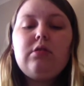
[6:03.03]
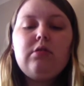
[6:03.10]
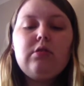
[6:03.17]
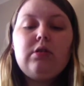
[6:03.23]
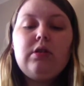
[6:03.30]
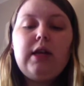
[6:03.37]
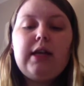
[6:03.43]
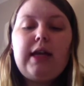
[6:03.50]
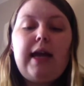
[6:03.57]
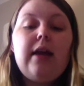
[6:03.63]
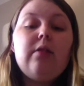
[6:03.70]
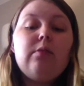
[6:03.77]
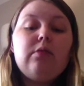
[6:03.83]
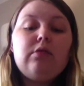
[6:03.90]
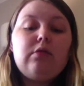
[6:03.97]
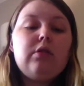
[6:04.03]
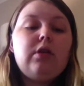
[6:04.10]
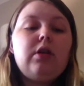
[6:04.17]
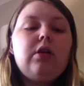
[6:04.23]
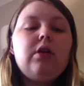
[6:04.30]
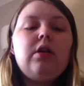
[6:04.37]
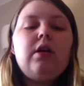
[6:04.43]
good, like edible
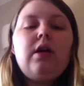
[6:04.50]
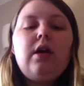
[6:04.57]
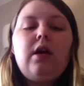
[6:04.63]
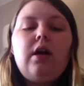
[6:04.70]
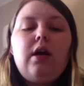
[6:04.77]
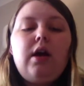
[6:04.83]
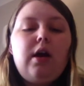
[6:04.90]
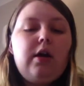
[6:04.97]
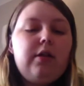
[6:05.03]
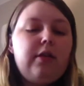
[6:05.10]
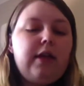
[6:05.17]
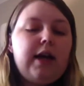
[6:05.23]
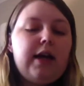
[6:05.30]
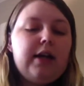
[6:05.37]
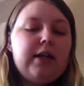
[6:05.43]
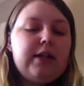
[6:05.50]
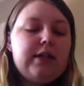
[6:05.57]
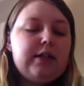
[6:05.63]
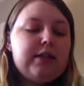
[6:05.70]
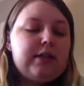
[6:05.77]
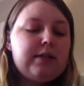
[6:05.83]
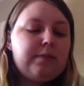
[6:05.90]
good. That
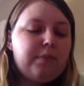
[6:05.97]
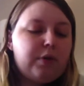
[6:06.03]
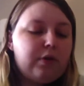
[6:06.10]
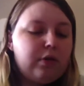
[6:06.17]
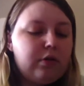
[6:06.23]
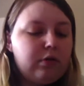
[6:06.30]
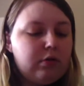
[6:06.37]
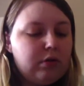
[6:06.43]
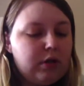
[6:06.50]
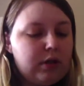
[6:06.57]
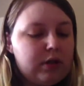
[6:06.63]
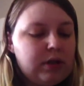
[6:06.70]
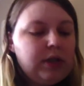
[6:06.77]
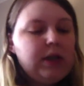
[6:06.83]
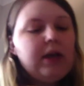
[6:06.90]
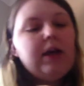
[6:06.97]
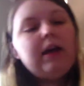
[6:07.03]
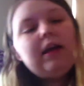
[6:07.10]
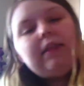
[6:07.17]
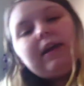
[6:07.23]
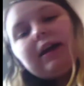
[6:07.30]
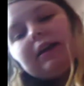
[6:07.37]
is, let's see,
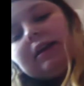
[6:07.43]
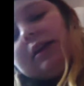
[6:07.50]
that